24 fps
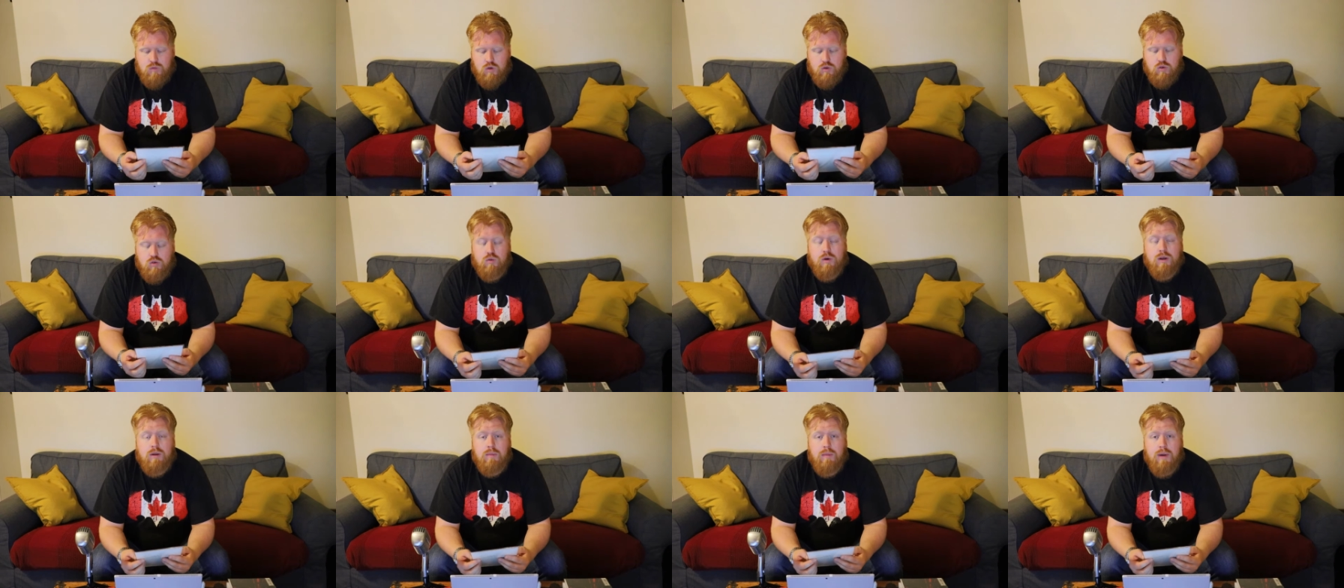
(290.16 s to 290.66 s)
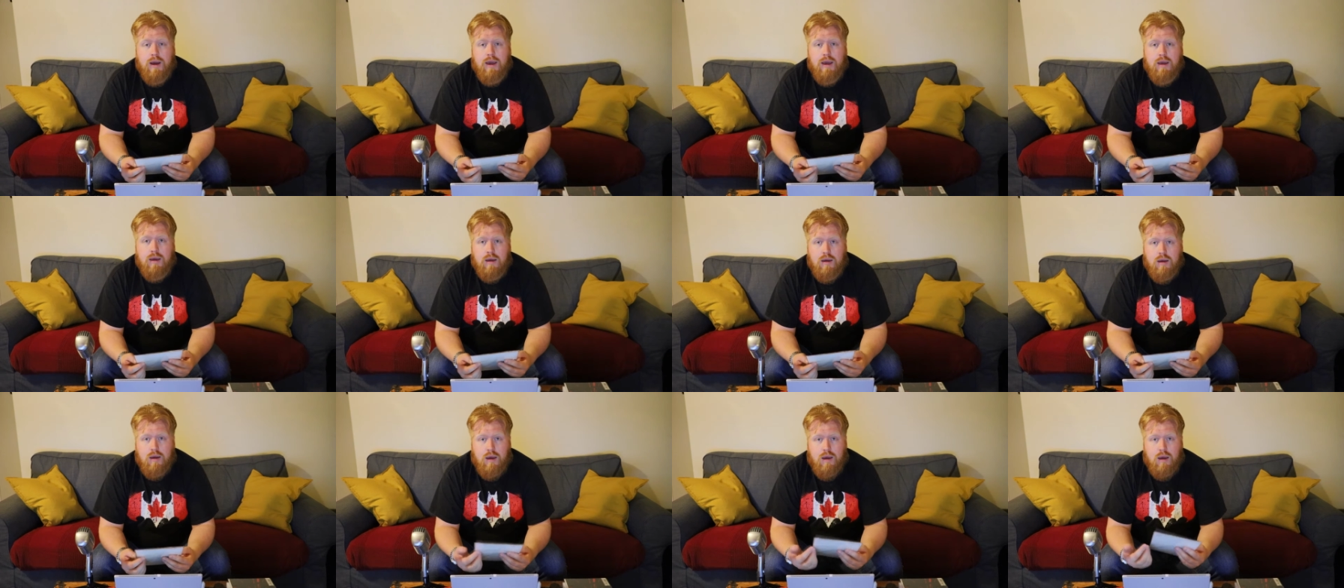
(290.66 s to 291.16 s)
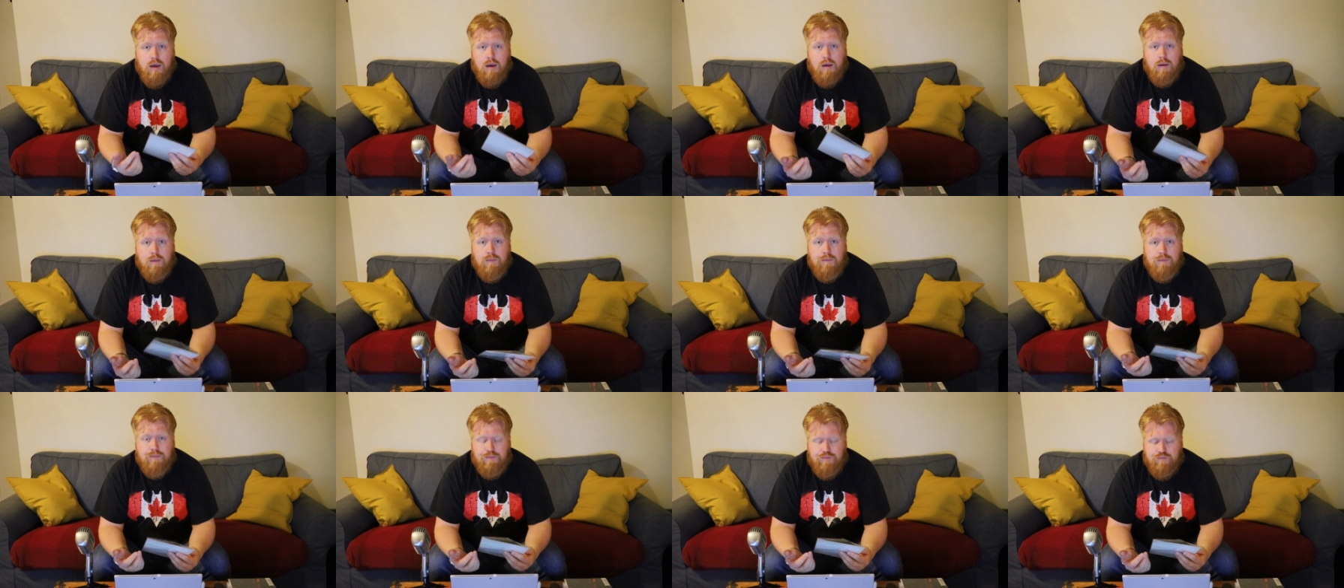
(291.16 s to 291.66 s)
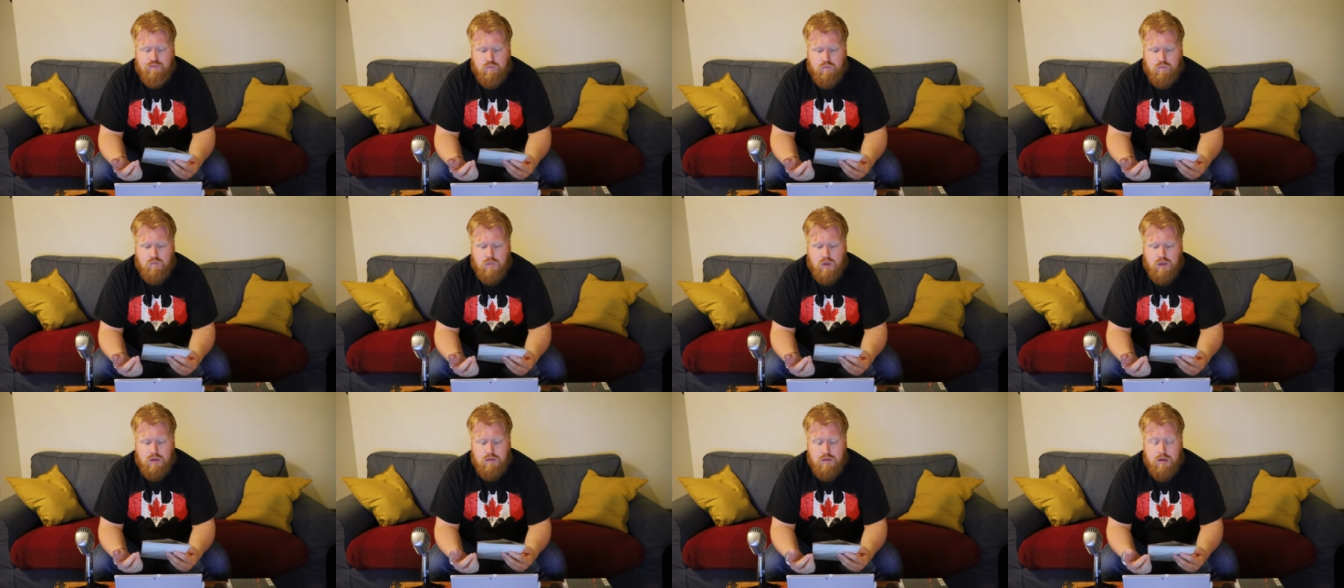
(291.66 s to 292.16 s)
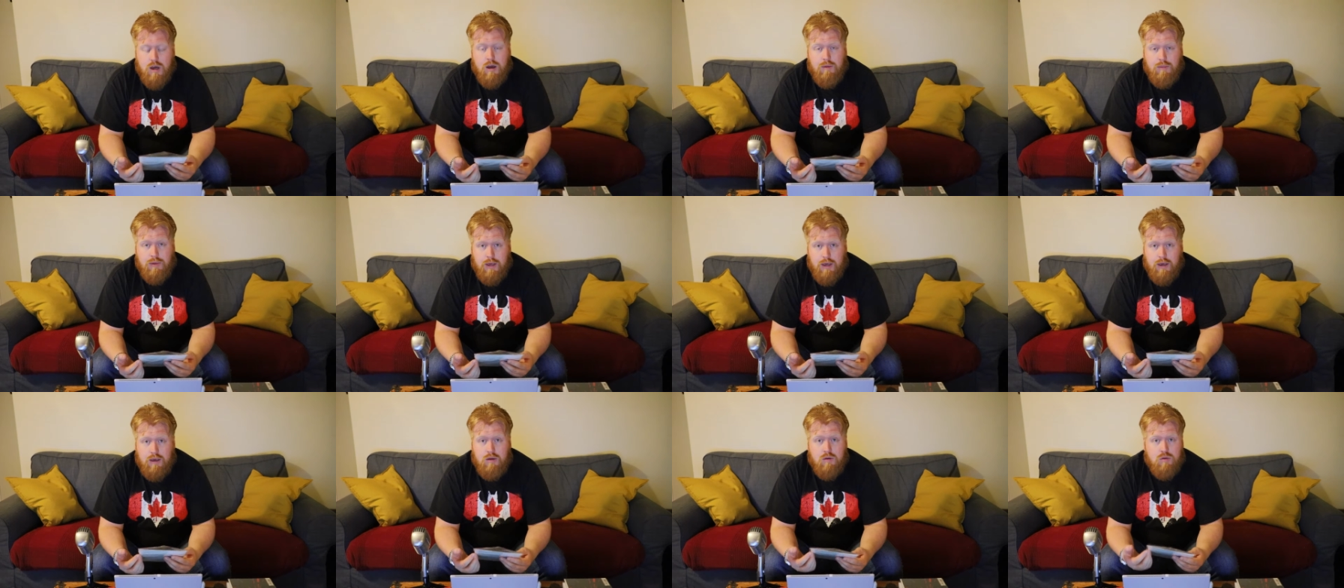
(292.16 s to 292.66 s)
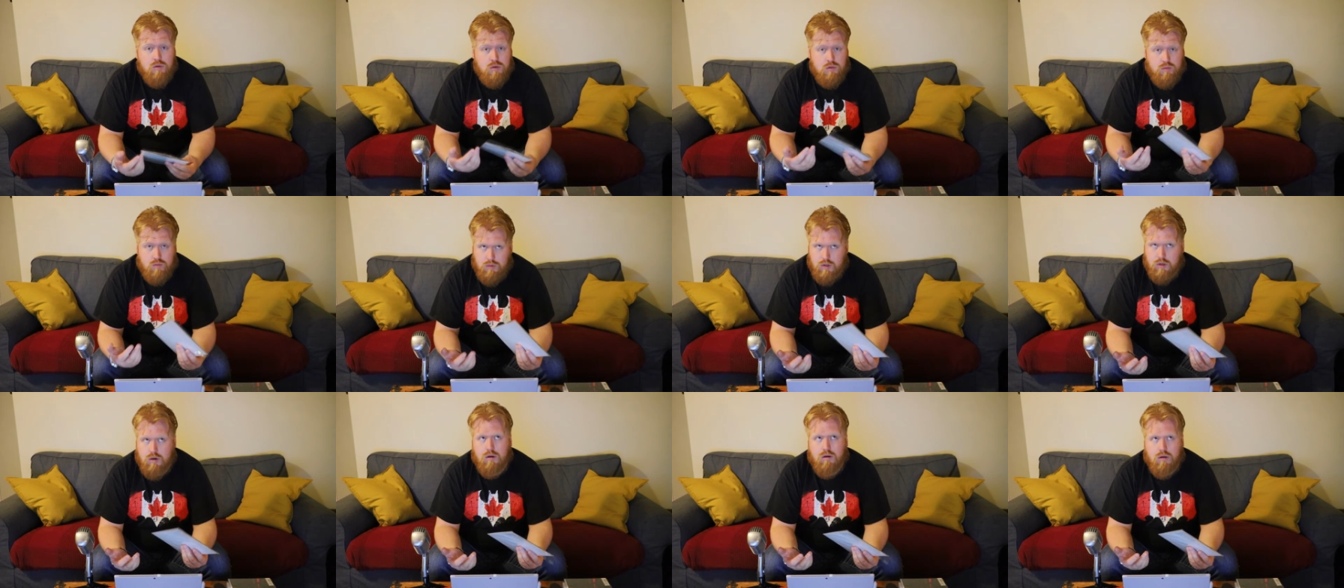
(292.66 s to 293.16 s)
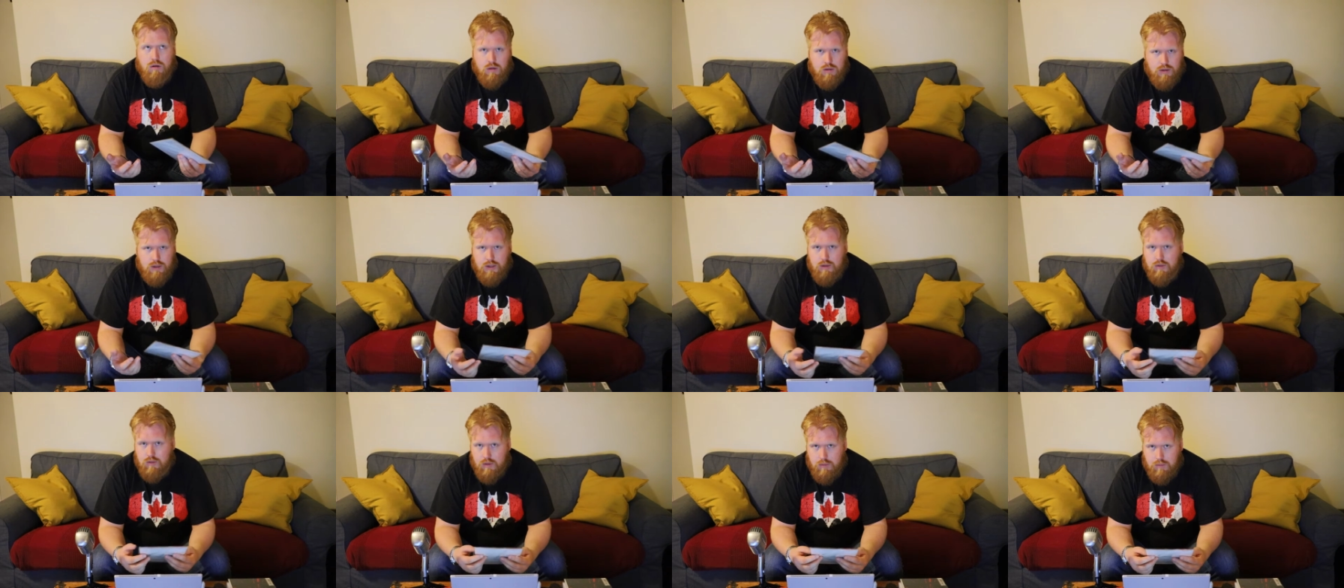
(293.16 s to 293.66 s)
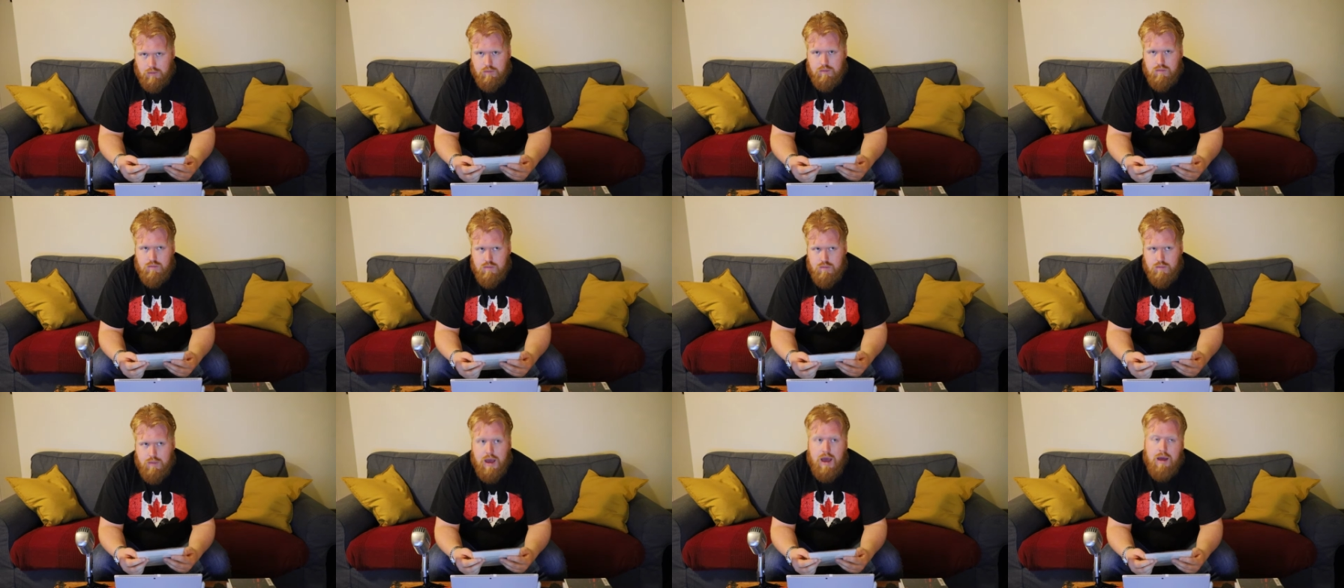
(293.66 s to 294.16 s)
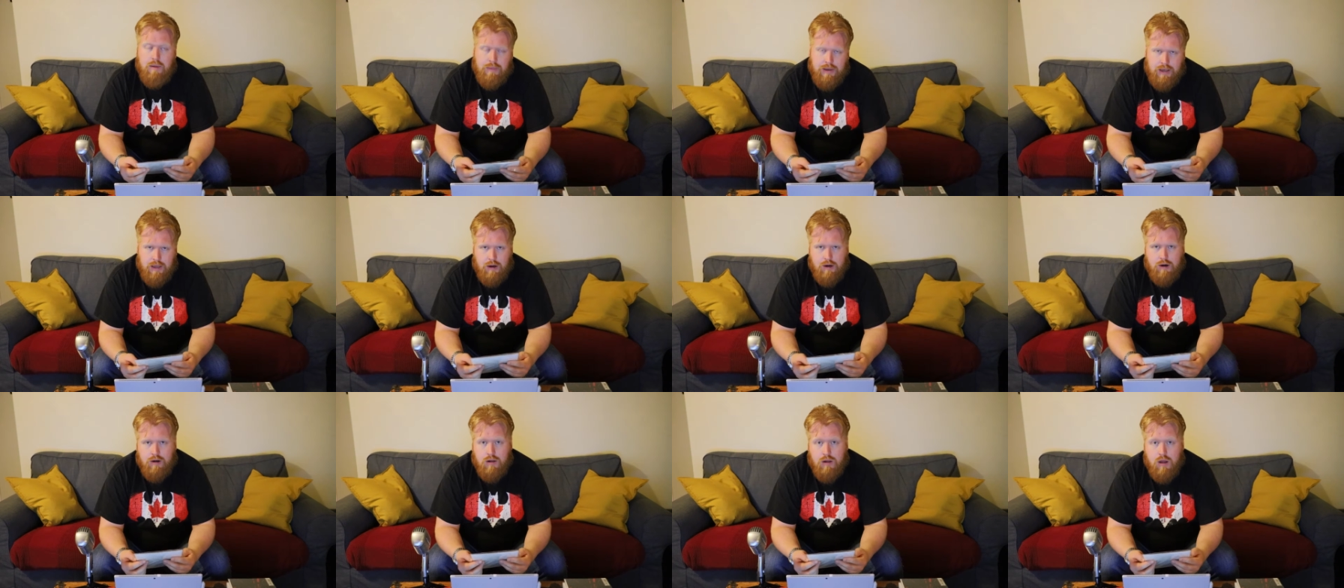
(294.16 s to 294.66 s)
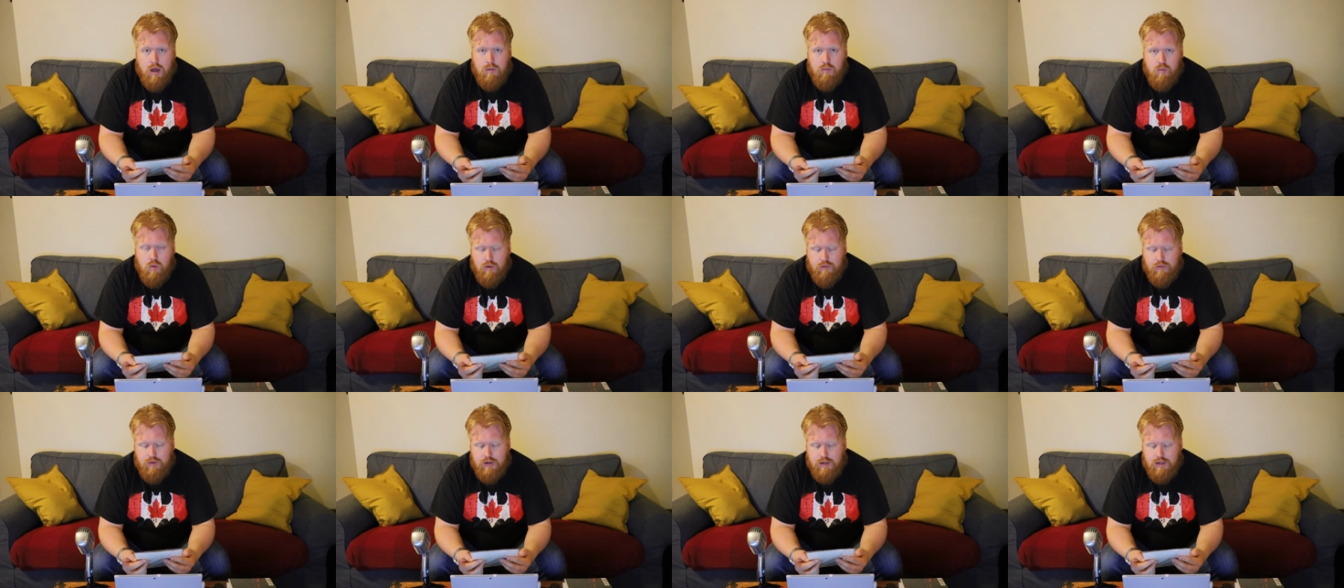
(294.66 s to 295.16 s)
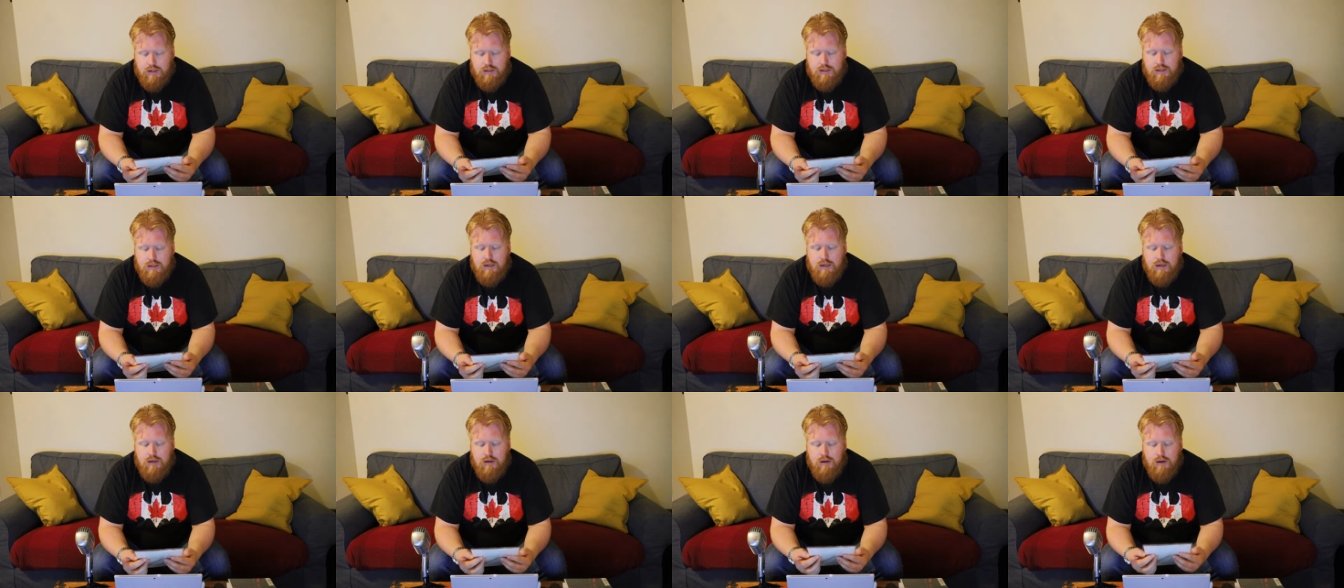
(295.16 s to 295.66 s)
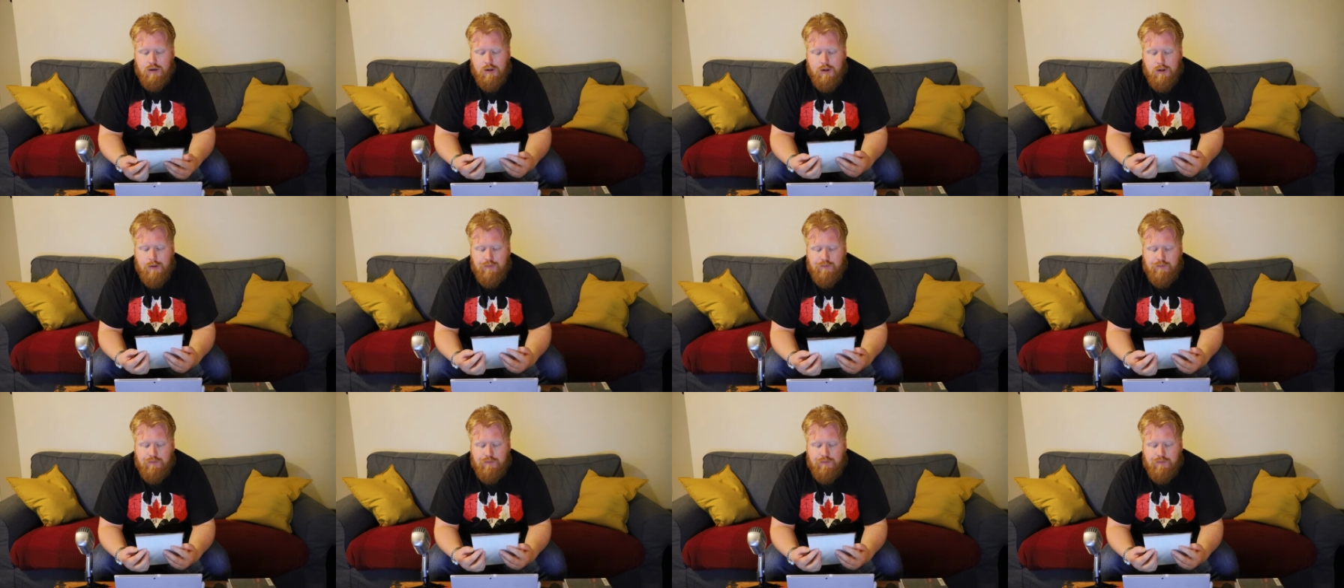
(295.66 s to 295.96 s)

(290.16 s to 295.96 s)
So it's written by uh, Tom King, who's currently doing Batman and a lot more for DC.